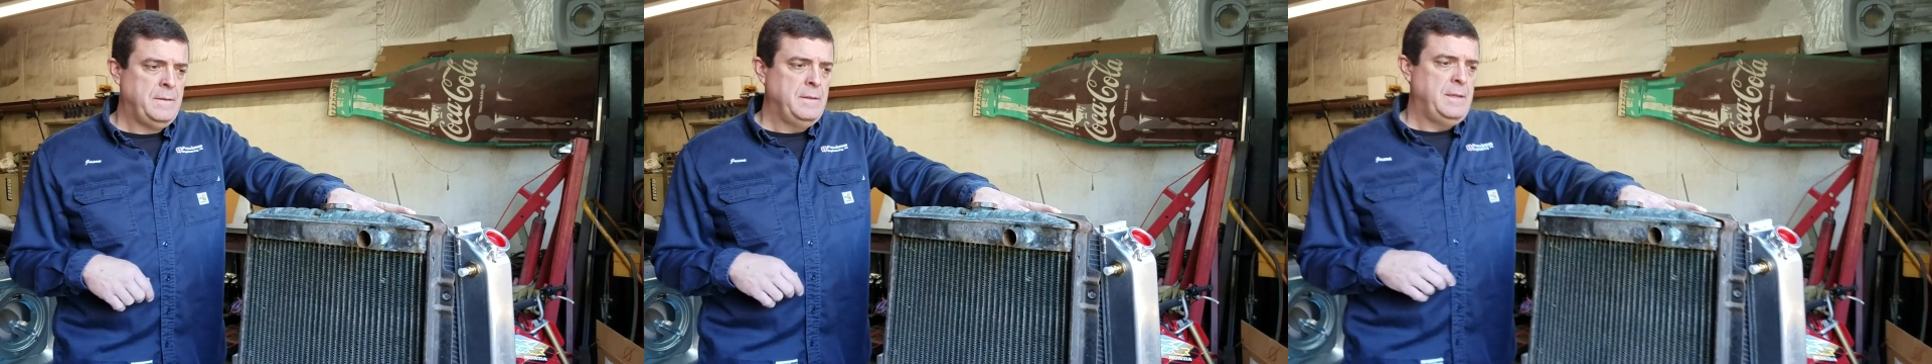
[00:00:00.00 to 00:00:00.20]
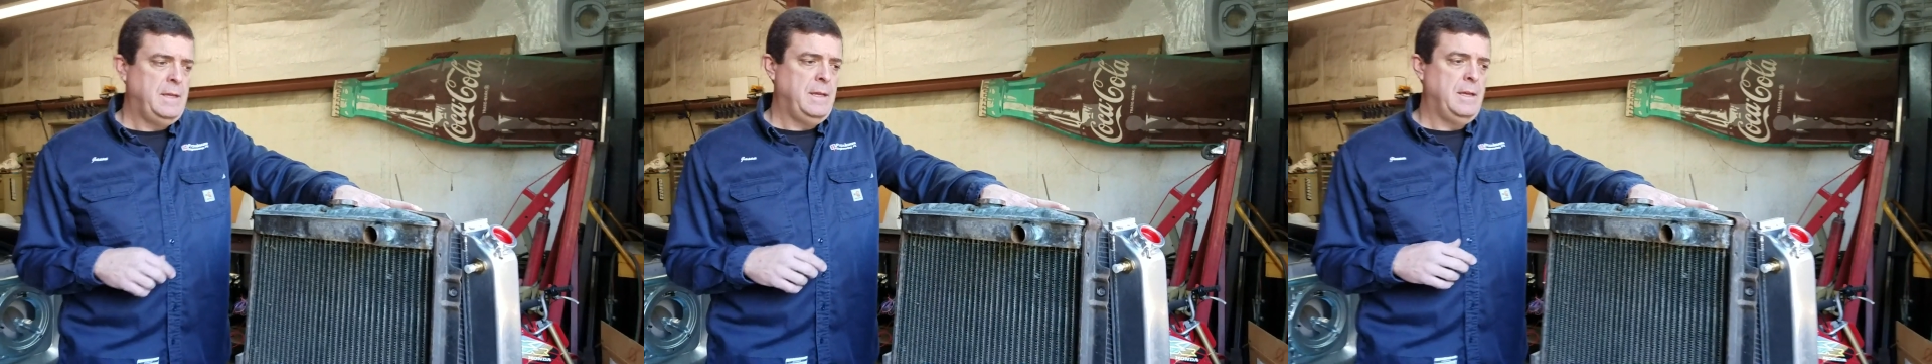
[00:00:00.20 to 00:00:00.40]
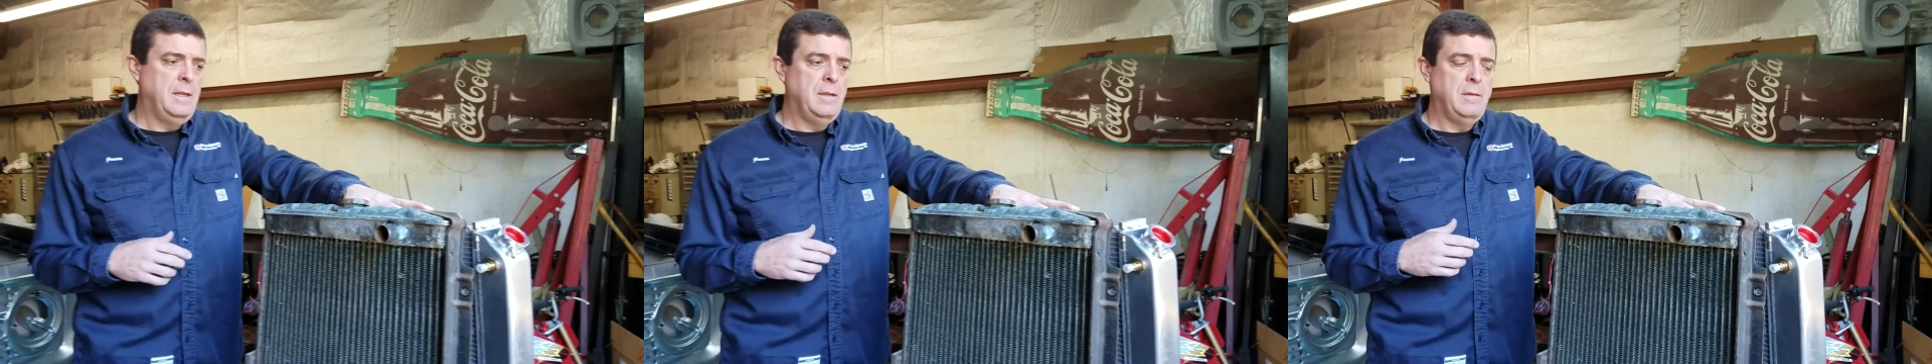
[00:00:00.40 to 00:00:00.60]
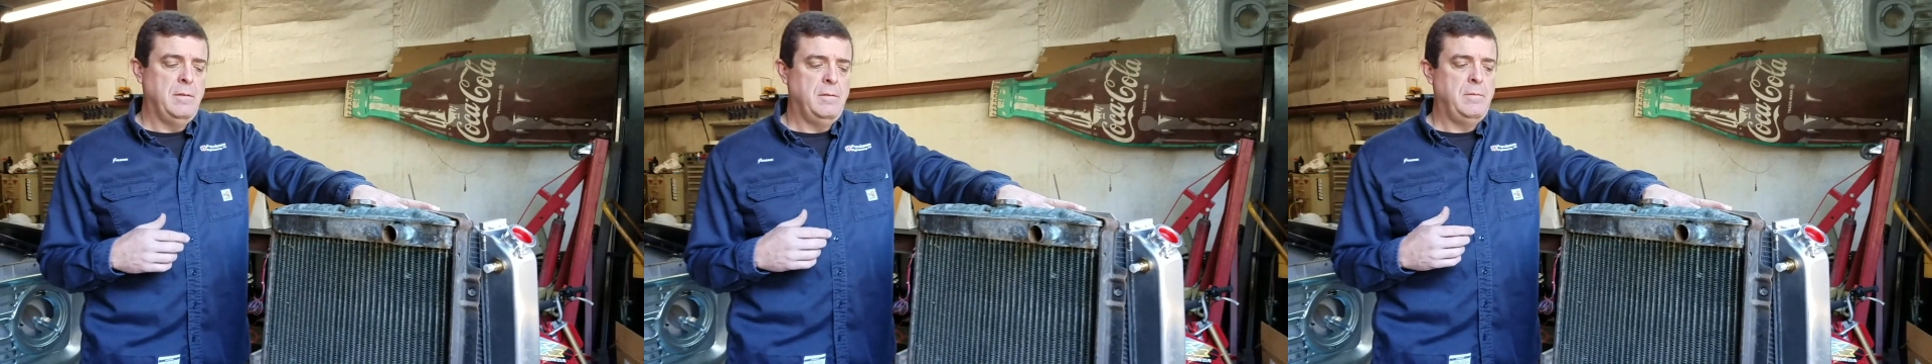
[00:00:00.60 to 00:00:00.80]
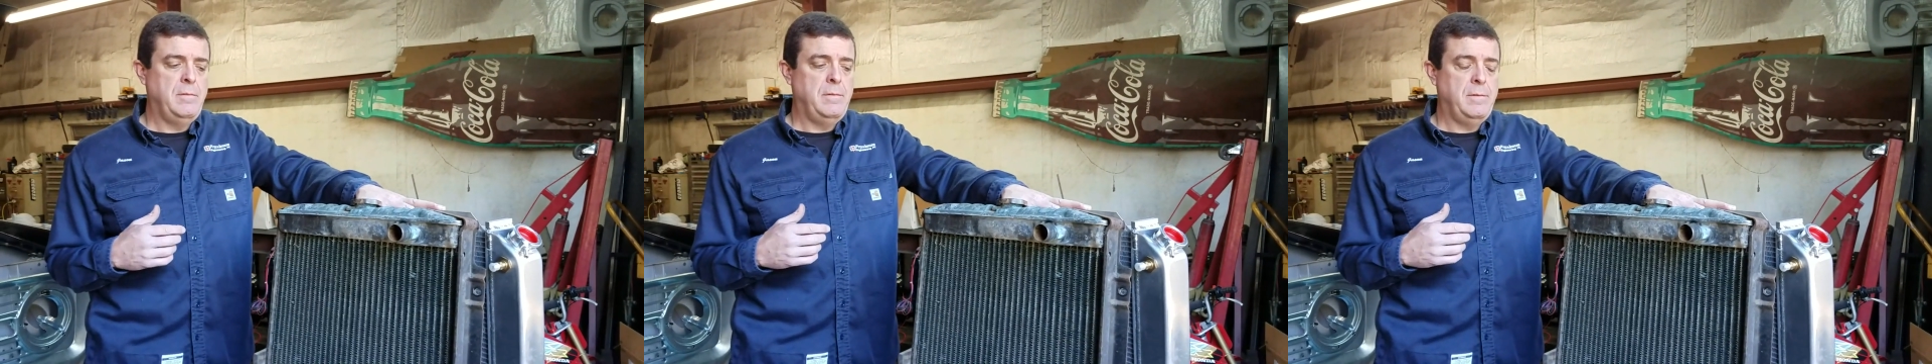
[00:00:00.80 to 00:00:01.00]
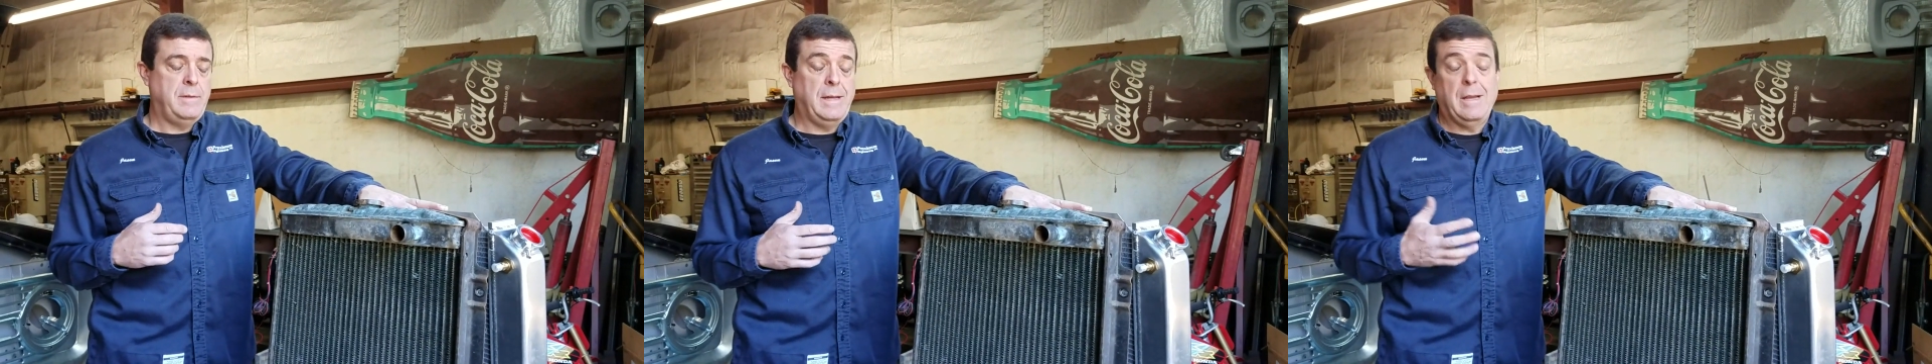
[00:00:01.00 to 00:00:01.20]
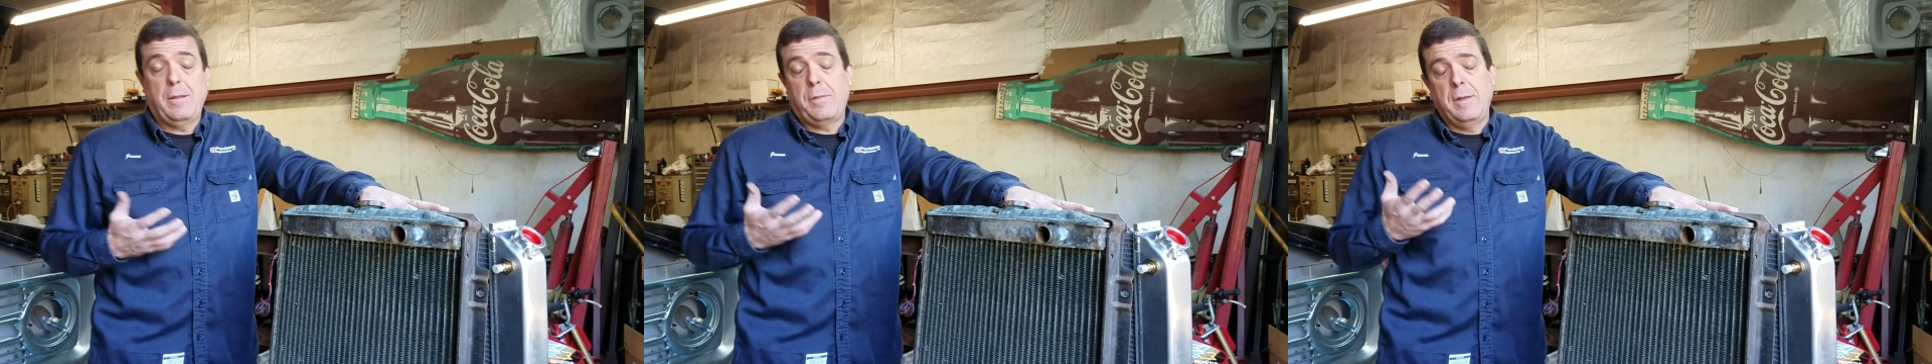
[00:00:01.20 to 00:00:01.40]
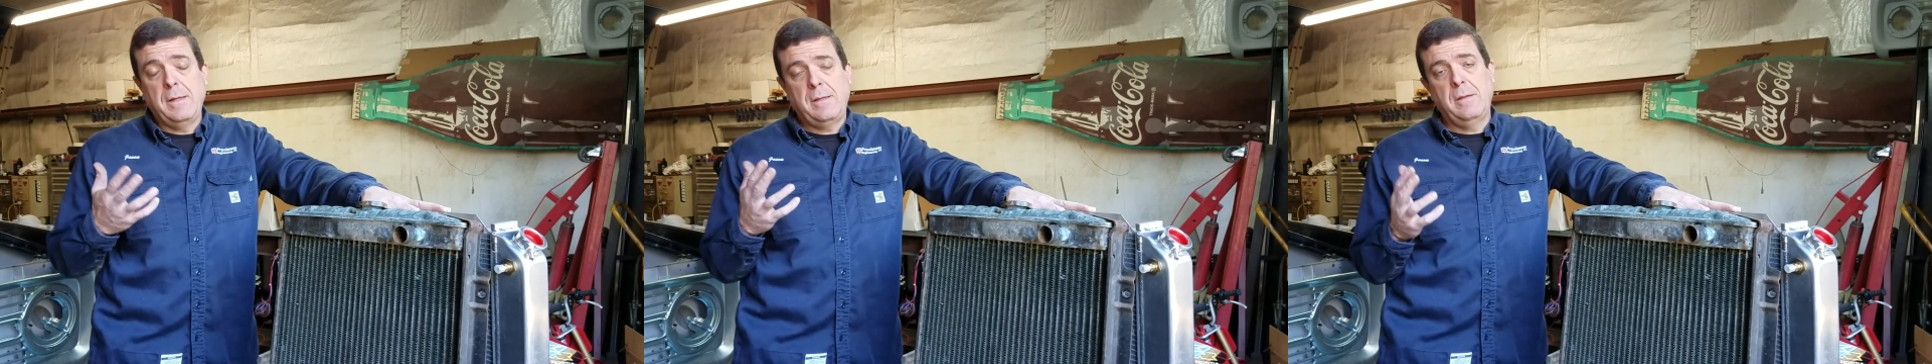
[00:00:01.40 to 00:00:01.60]
And got to
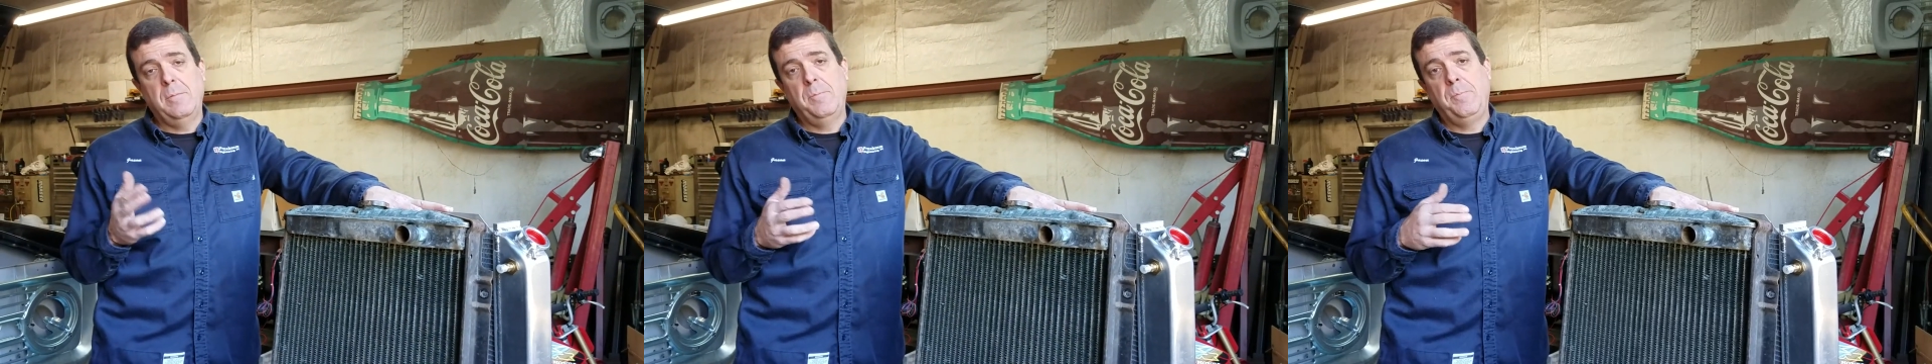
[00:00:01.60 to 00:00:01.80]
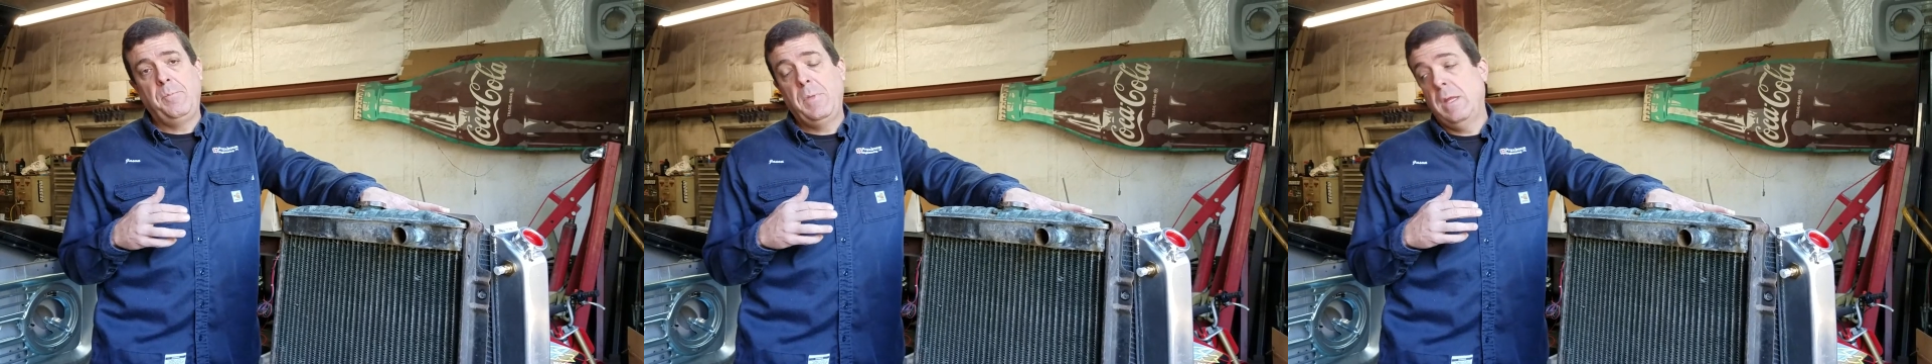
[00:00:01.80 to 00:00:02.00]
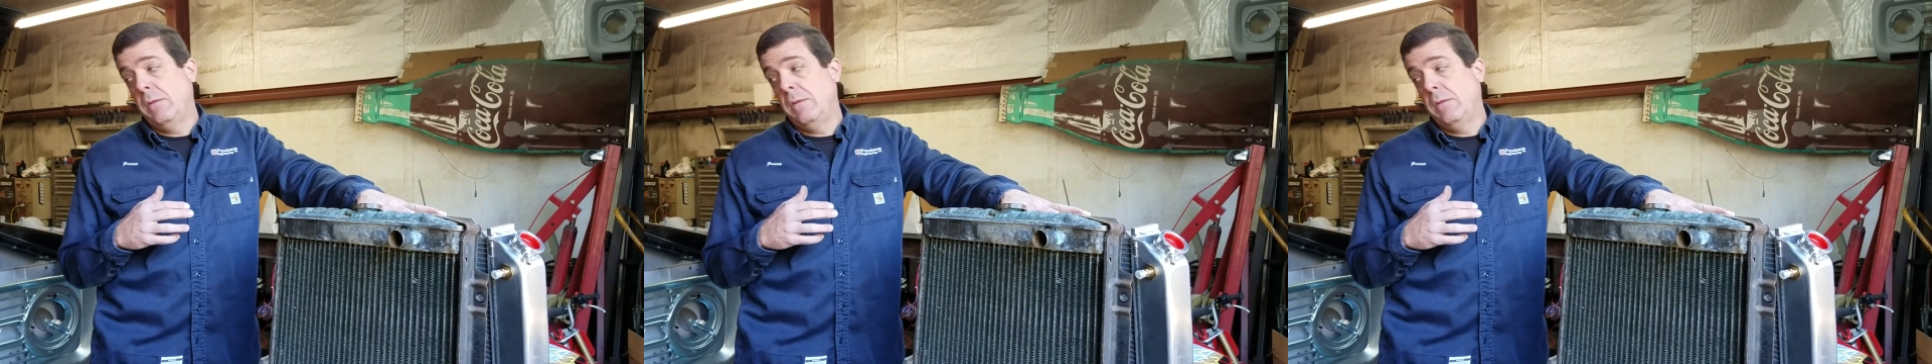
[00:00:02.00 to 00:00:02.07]
thinking,